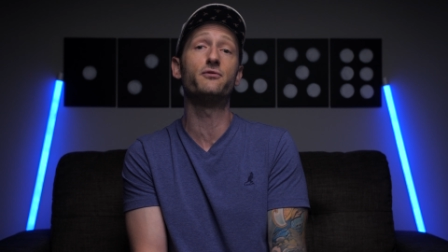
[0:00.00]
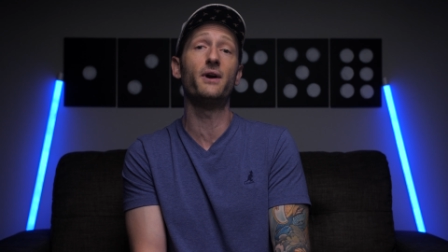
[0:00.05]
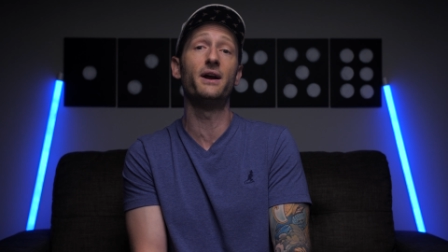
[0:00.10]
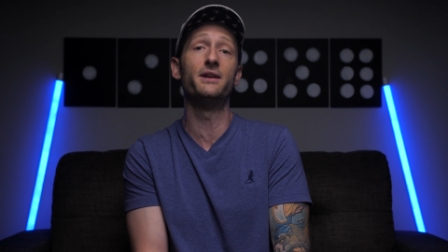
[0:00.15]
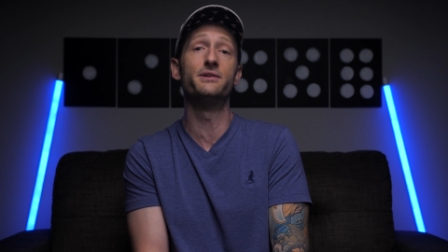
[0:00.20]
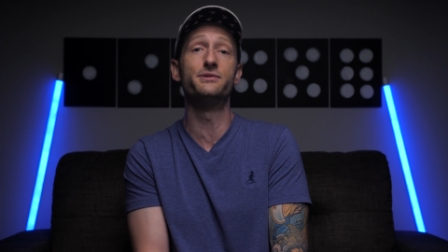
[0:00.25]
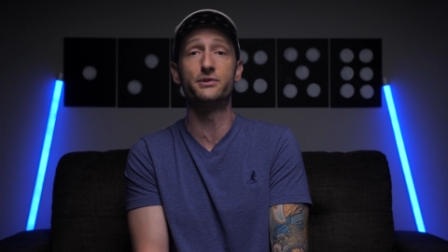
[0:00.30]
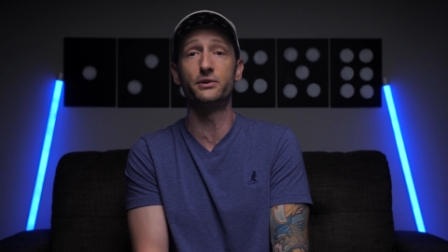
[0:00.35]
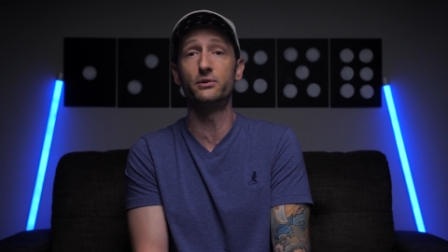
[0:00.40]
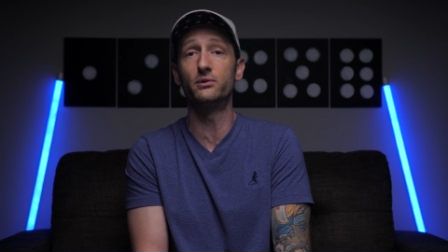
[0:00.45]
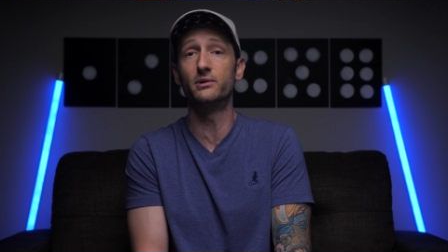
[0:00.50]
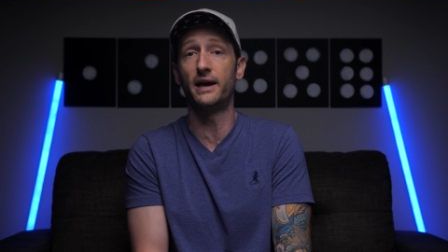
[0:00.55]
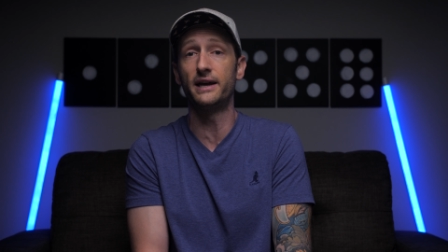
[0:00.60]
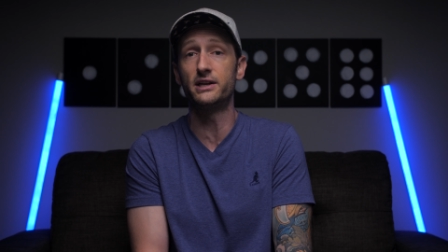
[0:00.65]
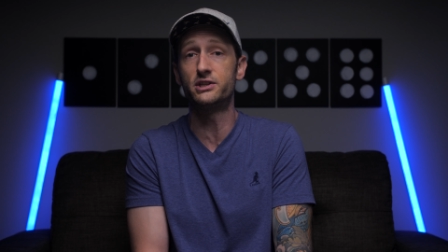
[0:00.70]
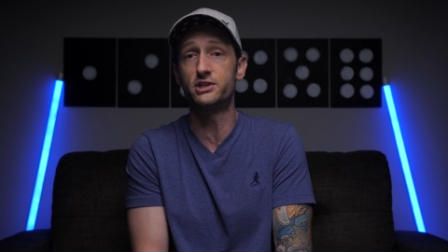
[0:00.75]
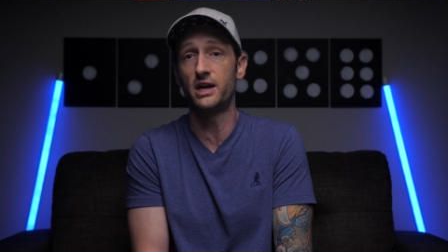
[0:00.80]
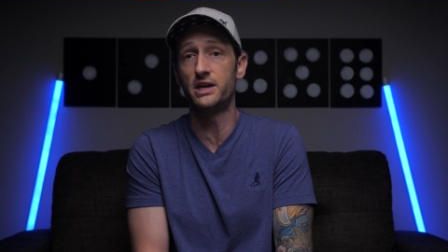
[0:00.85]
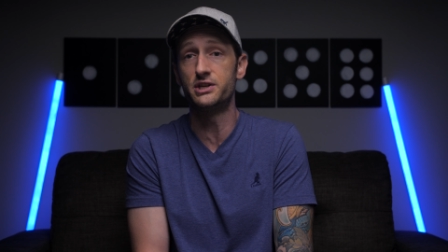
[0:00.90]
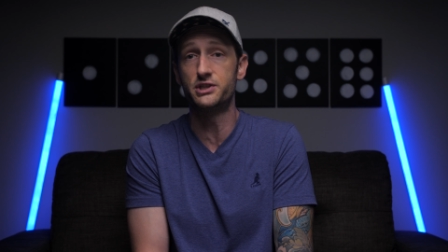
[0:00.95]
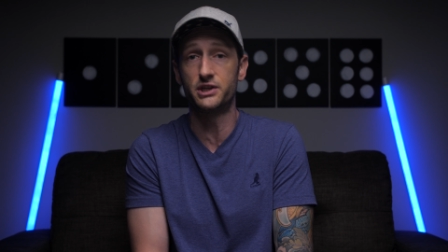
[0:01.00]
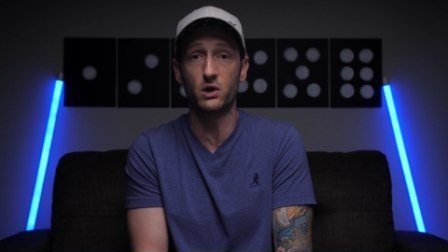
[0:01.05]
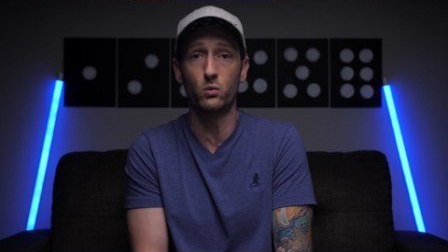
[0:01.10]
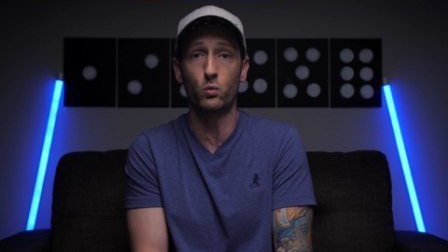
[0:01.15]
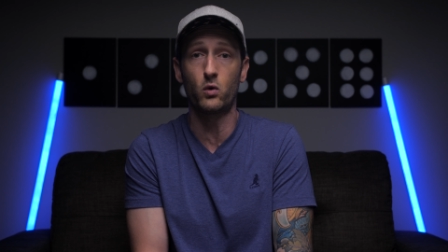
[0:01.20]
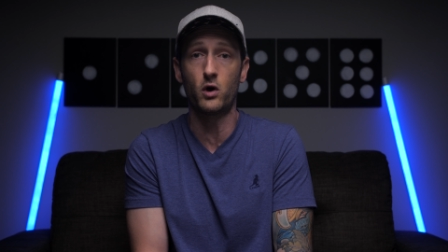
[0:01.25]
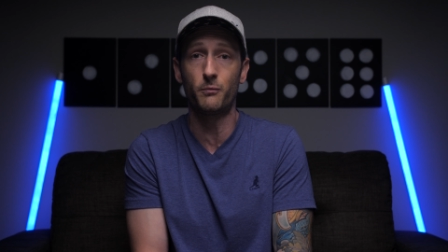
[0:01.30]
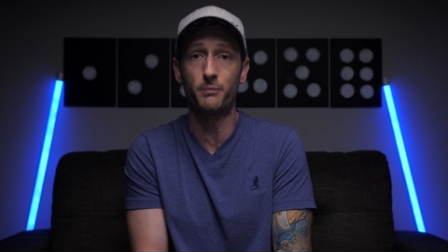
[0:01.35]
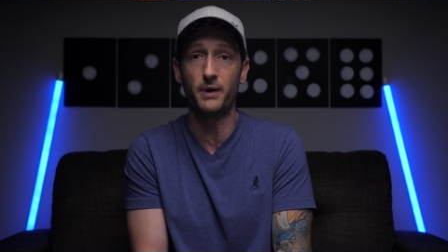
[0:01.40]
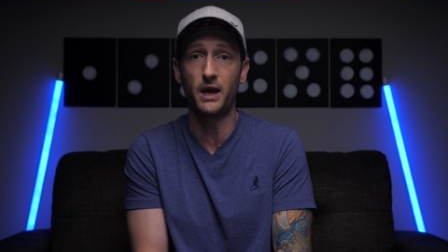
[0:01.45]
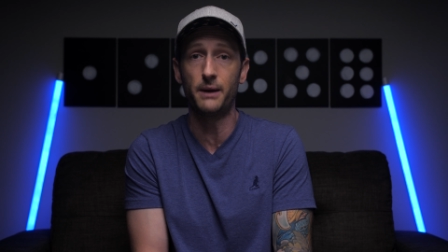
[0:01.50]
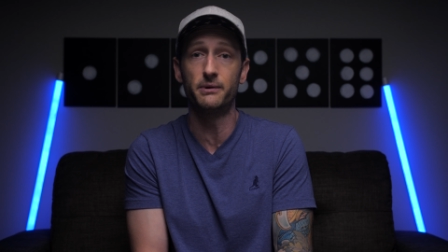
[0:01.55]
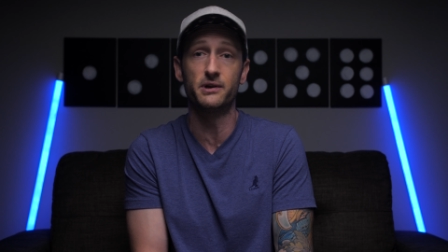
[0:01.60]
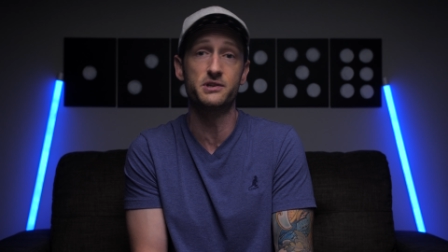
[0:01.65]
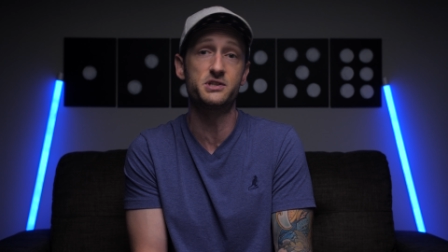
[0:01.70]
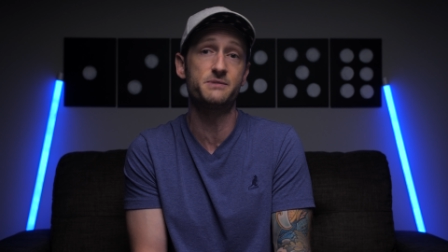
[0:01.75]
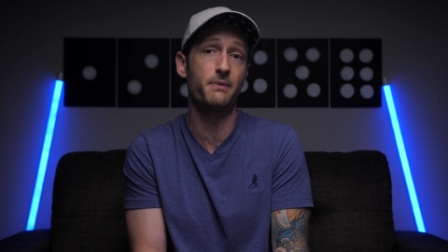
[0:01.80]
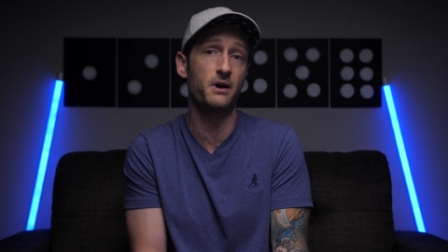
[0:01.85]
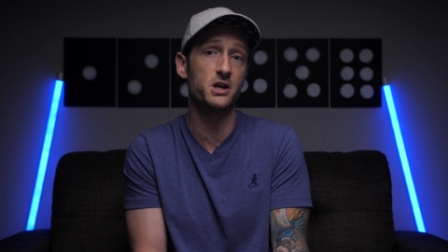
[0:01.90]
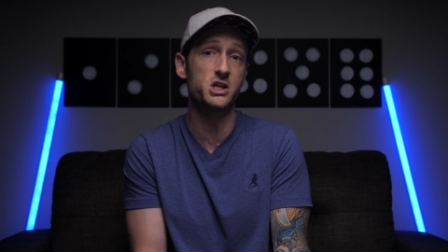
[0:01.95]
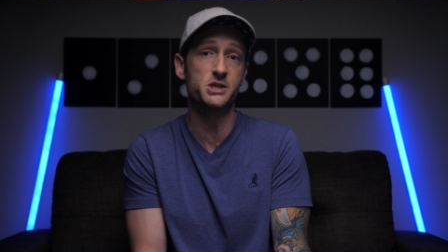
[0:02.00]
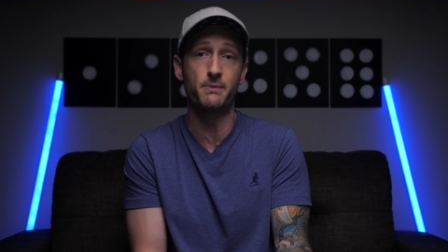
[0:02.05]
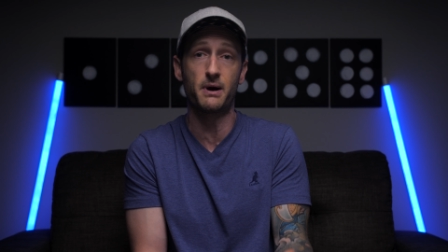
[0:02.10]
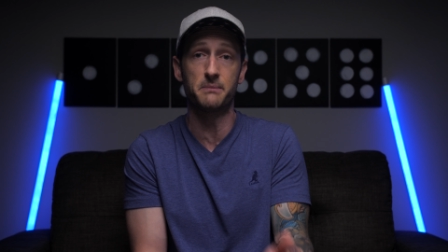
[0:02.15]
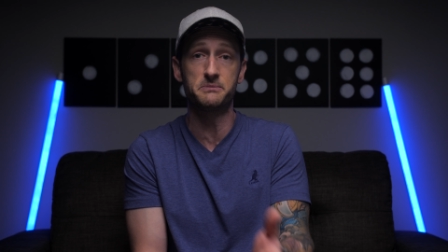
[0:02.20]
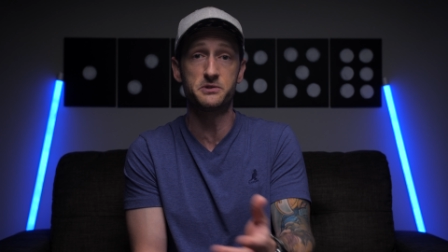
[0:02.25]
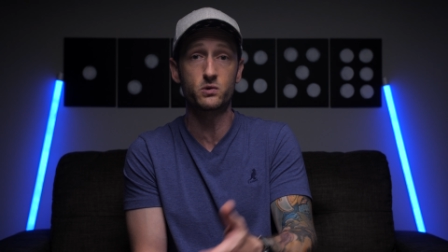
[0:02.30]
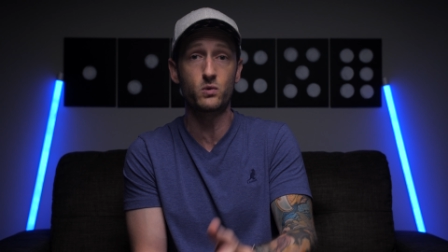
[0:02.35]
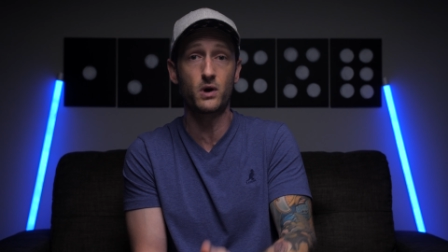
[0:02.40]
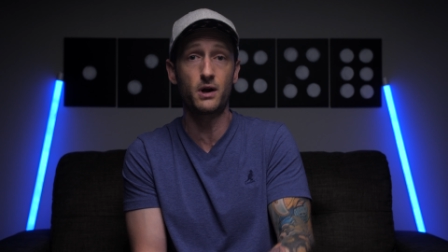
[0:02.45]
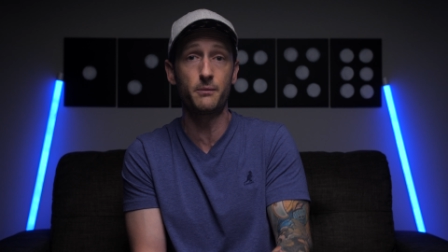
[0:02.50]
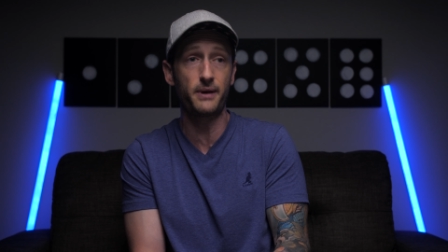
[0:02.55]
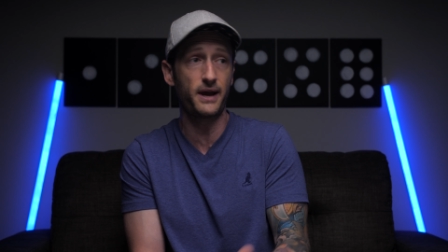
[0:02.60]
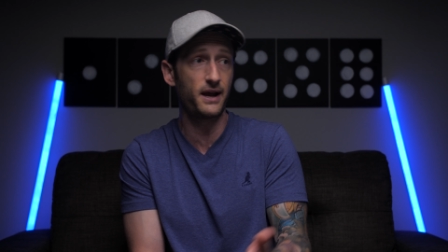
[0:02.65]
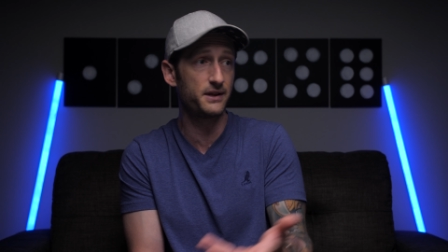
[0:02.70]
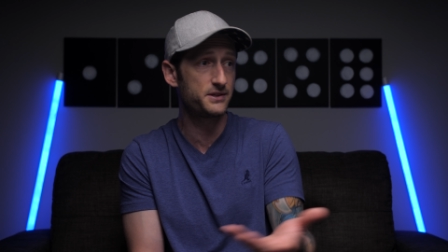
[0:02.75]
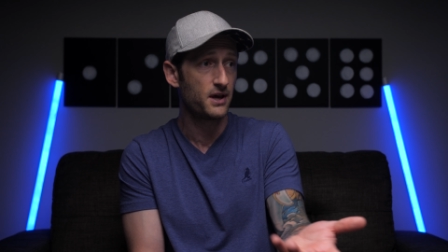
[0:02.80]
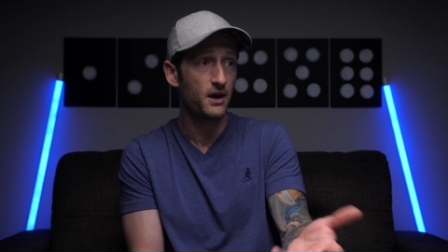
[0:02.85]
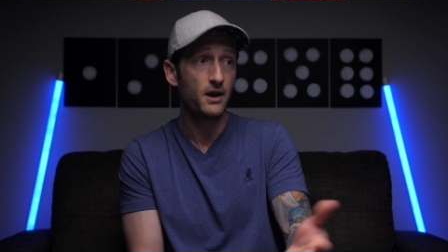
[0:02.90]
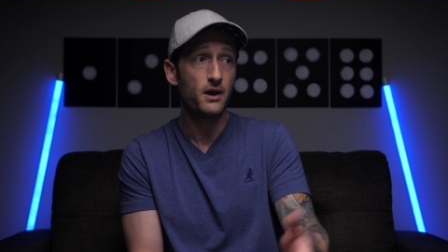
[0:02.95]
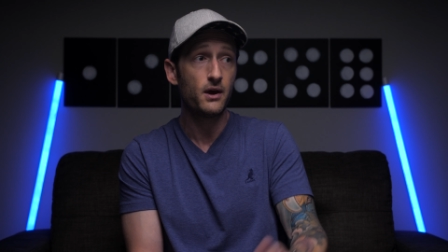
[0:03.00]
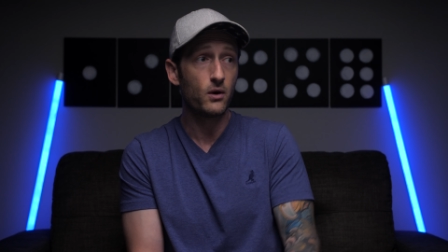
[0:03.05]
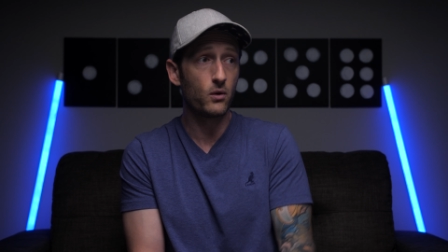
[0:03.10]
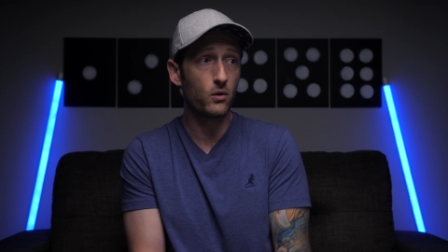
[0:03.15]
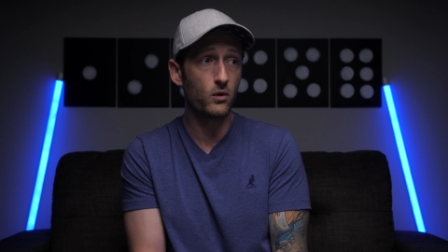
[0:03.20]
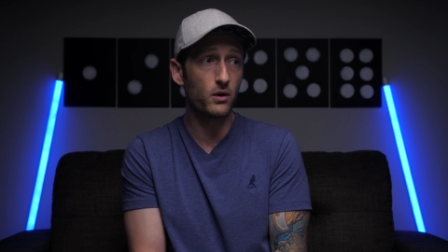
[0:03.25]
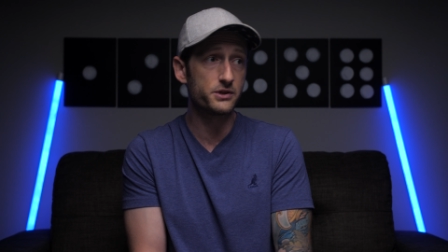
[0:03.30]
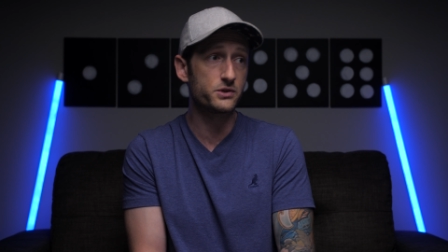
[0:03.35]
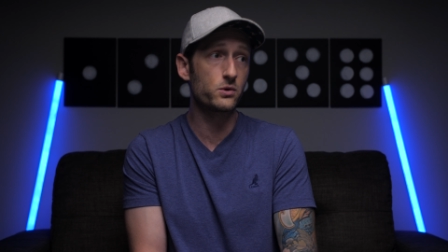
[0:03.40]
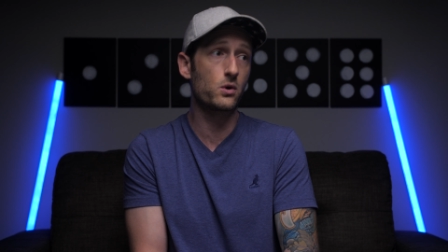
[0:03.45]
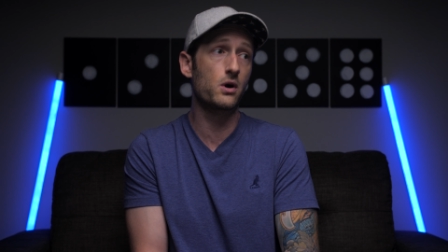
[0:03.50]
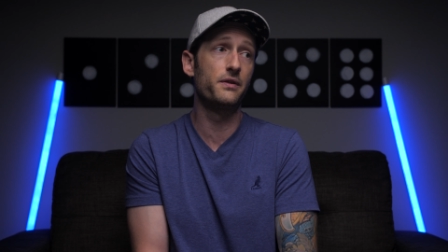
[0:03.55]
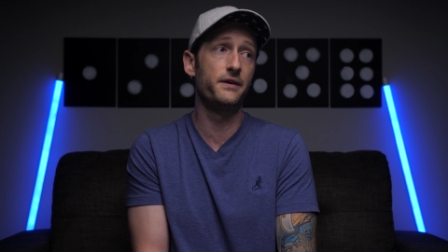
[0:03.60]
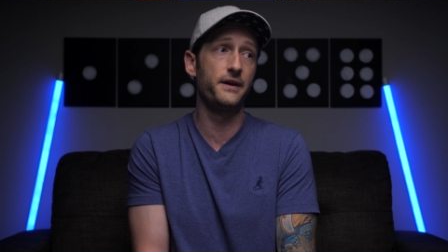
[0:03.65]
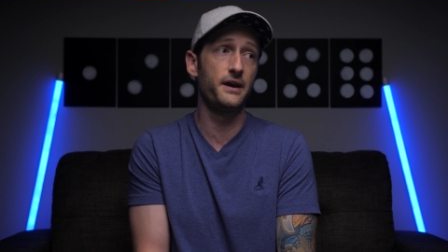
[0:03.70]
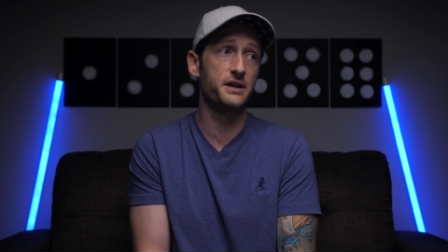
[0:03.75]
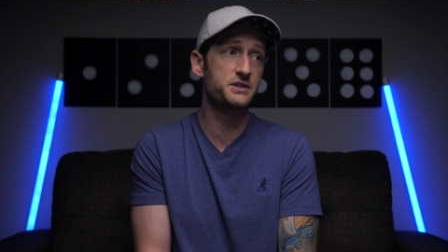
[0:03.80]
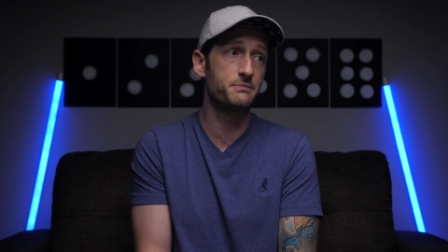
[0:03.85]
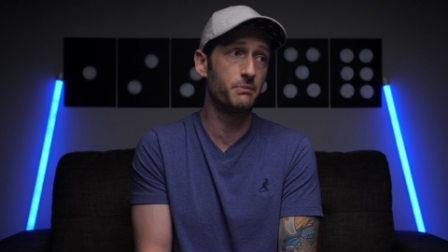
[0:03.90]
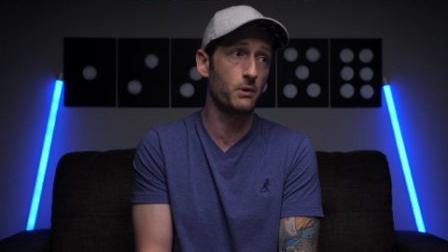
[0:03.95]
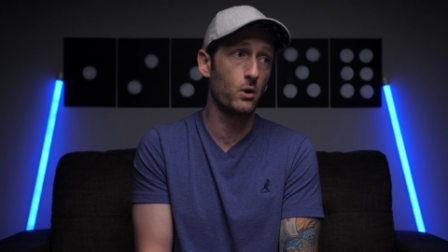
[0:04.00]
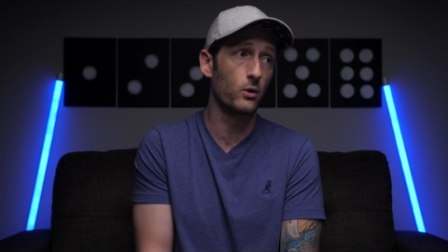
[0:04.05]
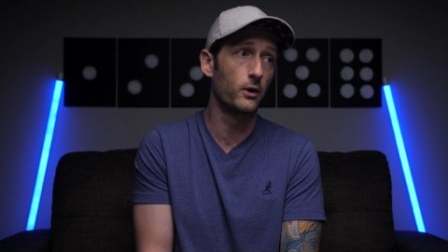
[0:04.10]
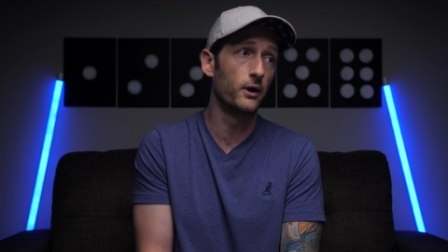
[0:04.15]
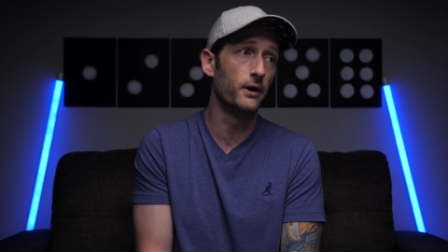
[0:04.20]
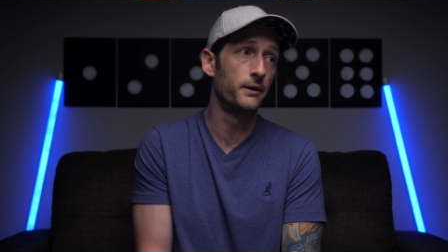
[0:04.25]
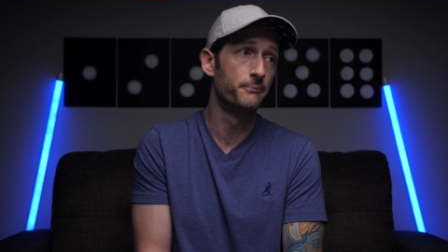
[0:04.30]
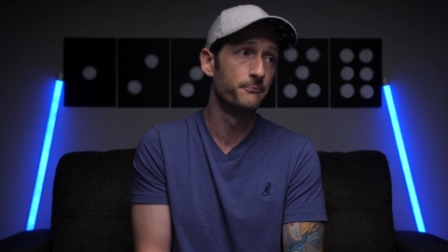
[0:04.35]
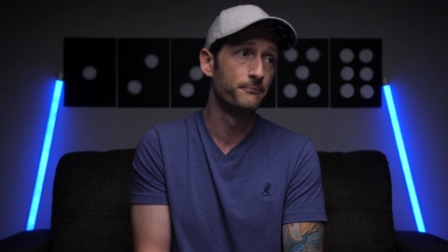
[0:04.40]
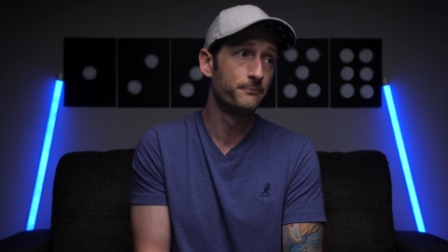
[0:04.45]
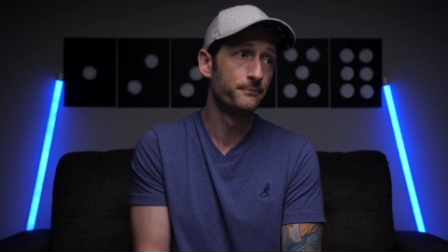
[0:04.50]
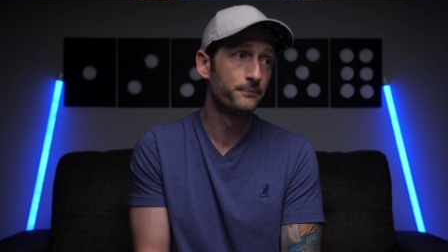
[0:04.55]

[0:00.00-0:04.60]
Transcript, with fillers: friends who like changing your wallpaper to SpongeBob SquarePants or Dora the Explorer.